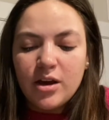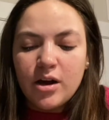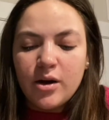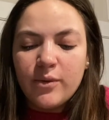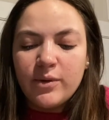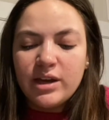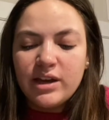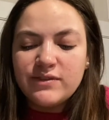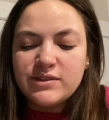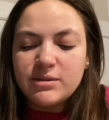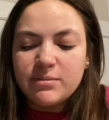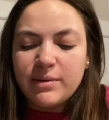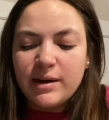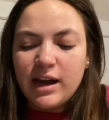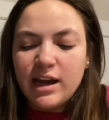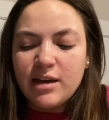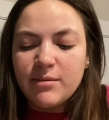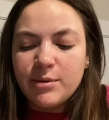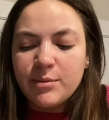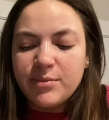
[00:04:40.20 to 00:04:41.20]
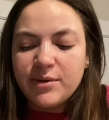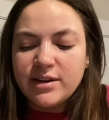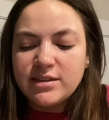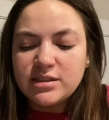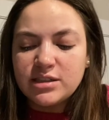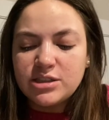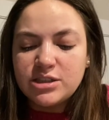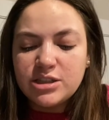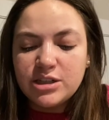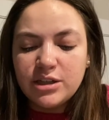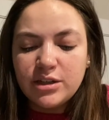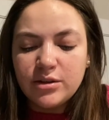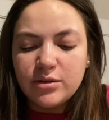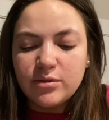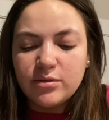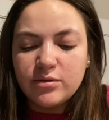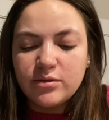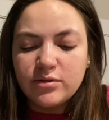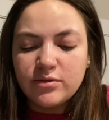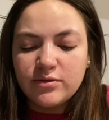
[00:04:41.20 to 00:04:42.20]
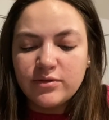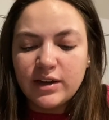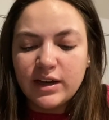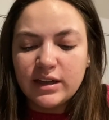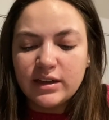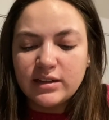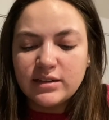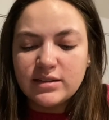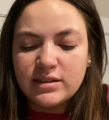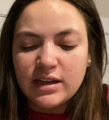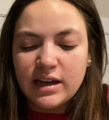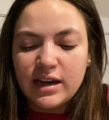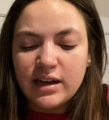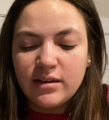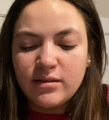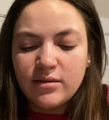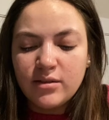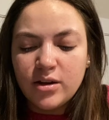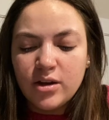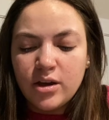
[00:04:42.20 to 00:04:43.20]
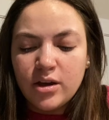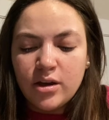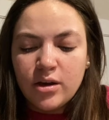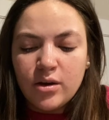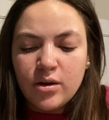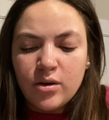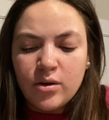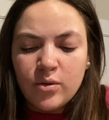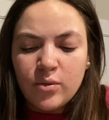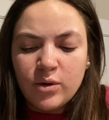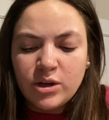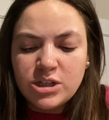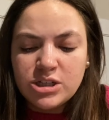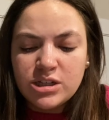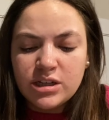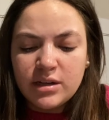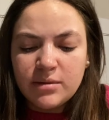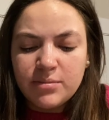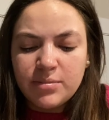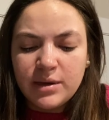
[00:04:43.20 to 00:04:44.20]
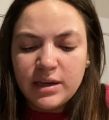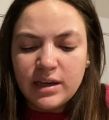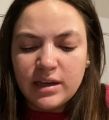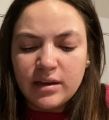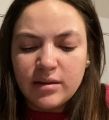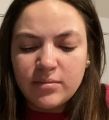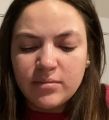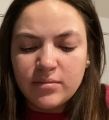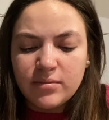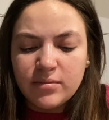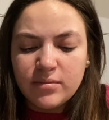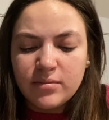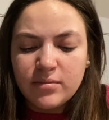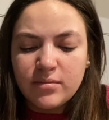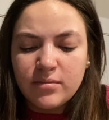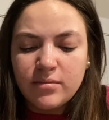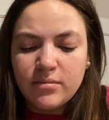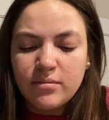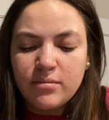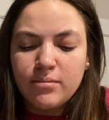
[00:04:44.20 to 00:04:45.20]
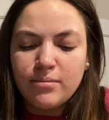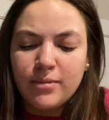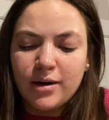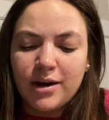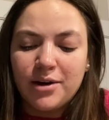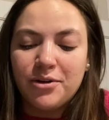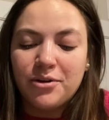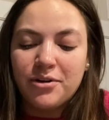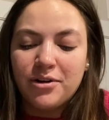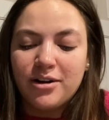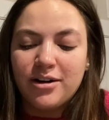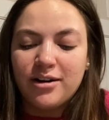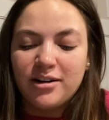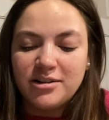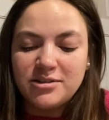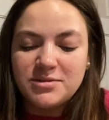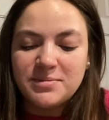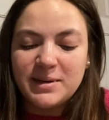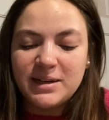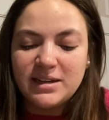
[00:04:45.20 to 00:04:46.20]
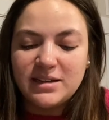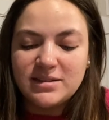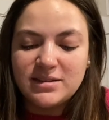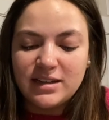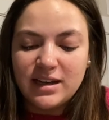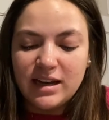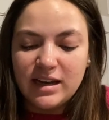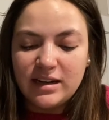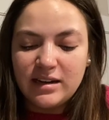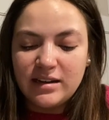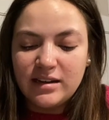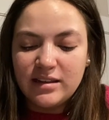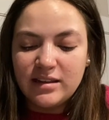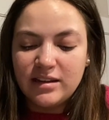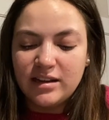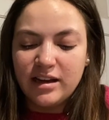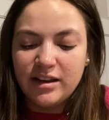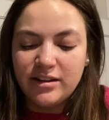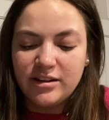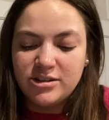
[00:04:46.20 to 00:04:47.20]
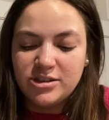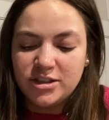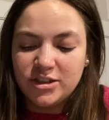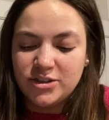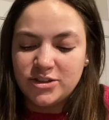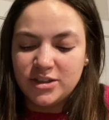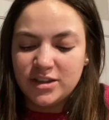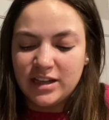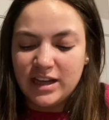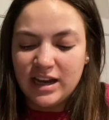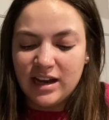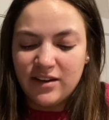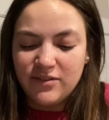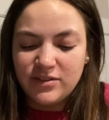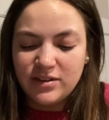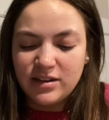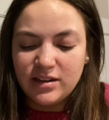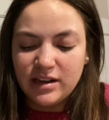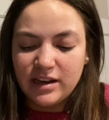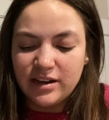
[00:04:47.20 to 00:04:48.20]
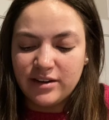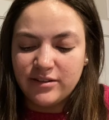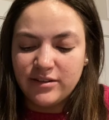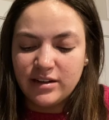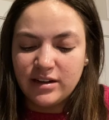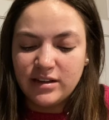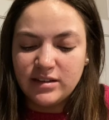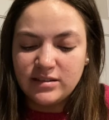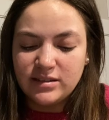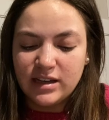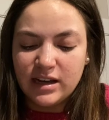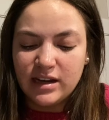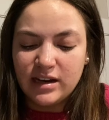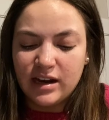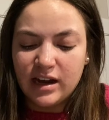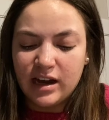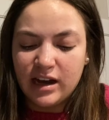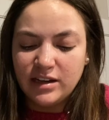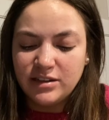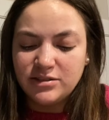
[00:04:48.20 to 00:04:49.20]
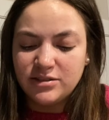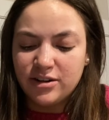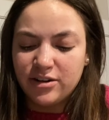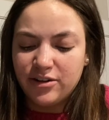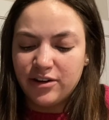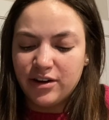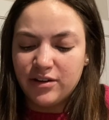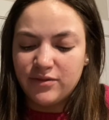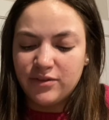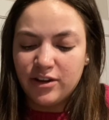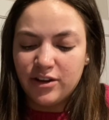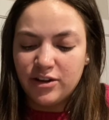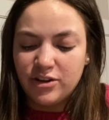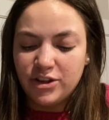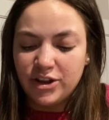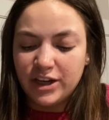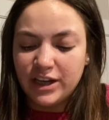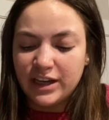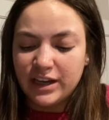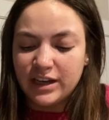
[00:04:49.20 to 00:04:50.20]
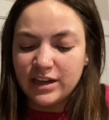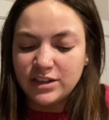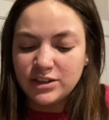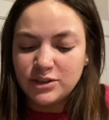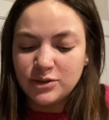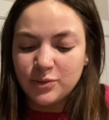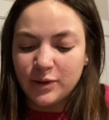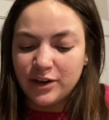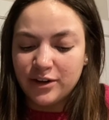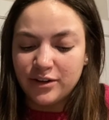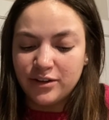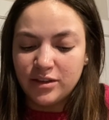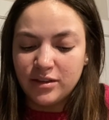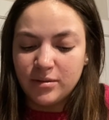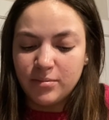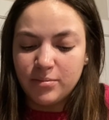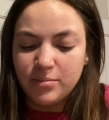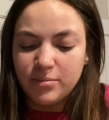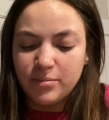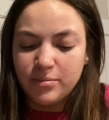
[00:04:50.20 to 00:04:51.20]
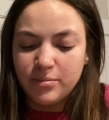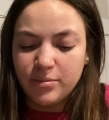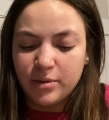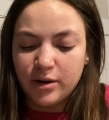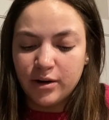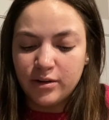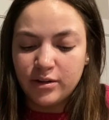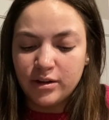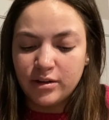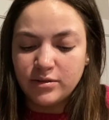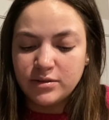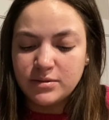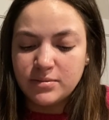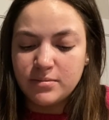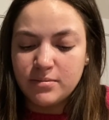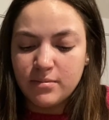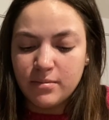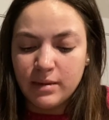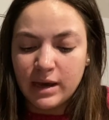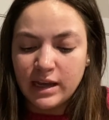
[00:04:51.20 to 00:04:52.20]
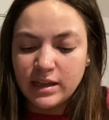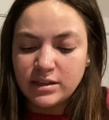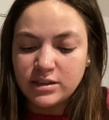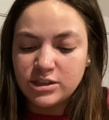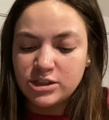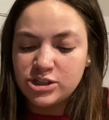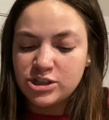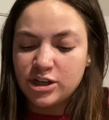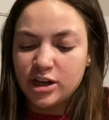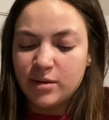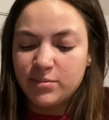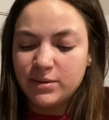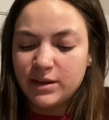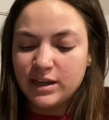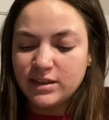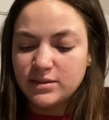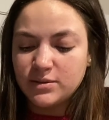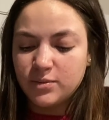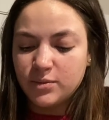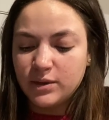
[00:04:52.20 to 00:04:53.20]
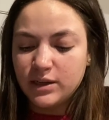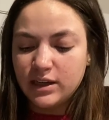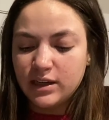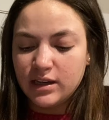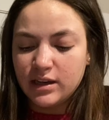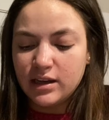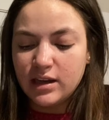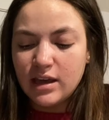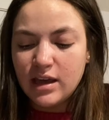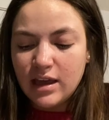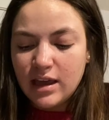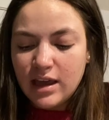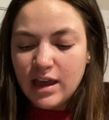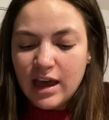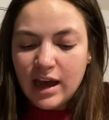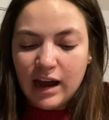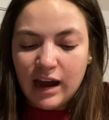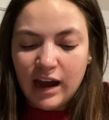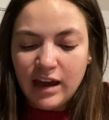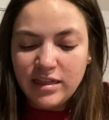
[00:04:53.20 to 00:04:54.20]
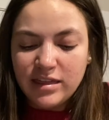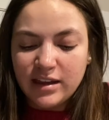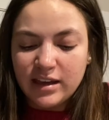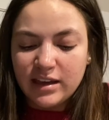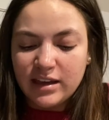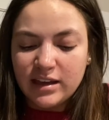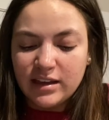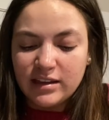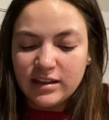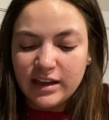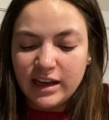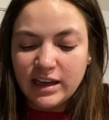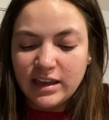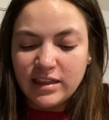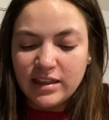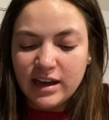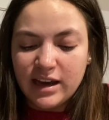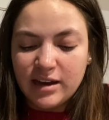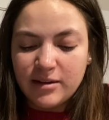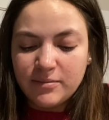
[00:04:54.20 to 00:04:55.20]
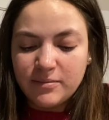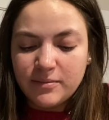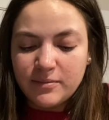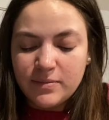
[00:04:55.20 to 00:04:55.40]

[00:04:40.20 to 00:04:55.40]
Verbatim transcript: We have to buy him a present too, Violet said. What should it be? Model cars, Benny said. The other children laughed. Henry said, I saw grandfather looking at a sweater in the Barlow's men's shop last week. I think he'd like that.